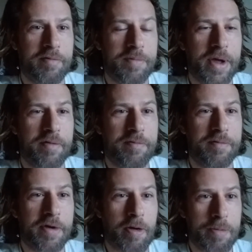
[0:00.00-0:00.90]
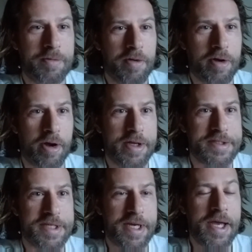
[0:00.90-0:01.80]
of, of
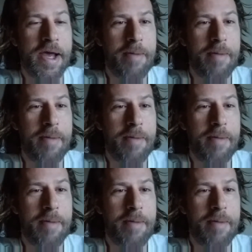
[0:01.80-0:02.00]
cryptocurrency